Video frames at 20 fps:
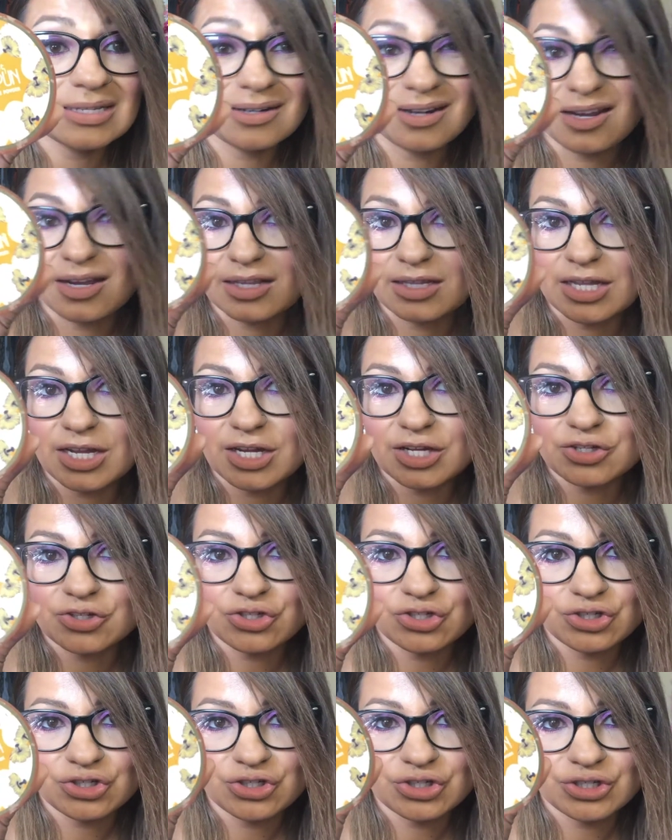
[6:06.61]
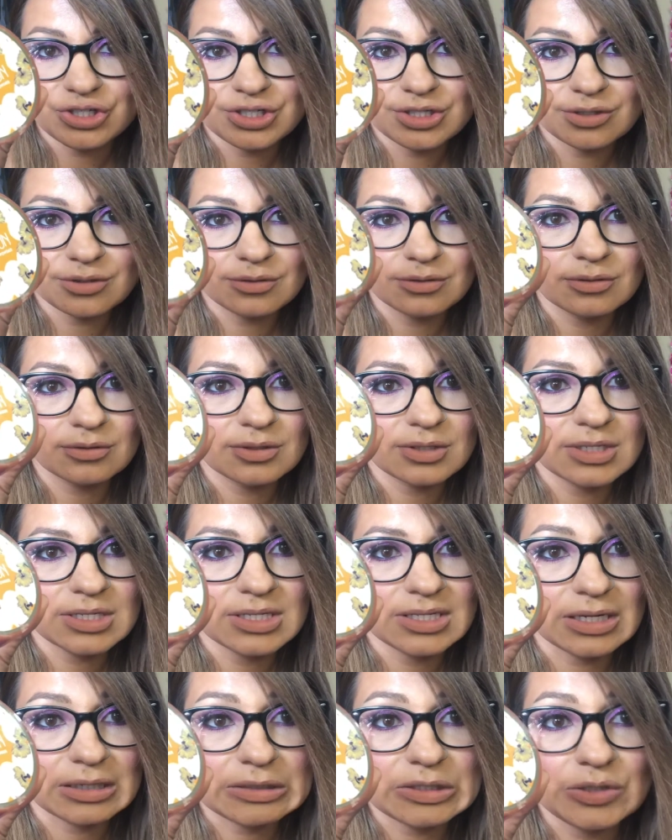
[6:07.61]
eyelash
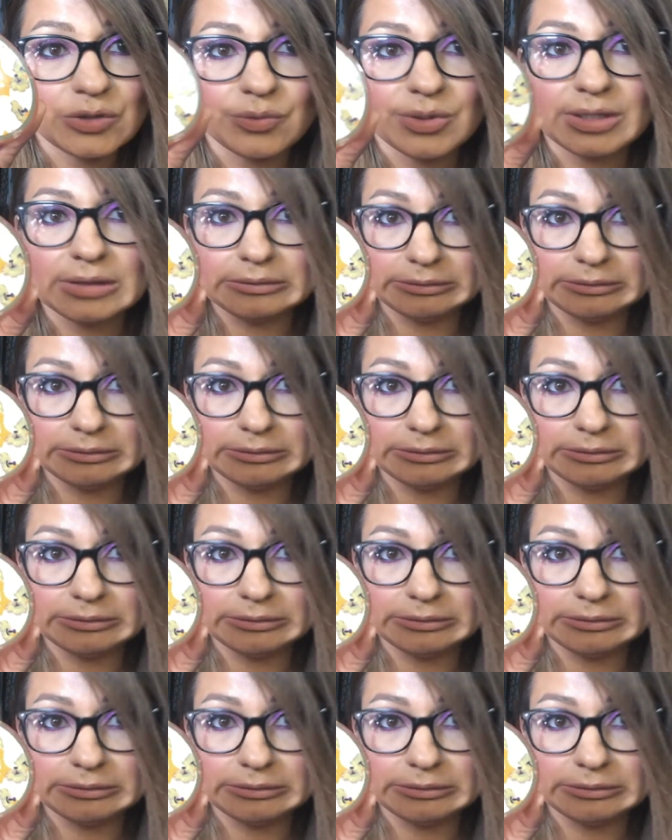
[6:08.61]
stuck to it.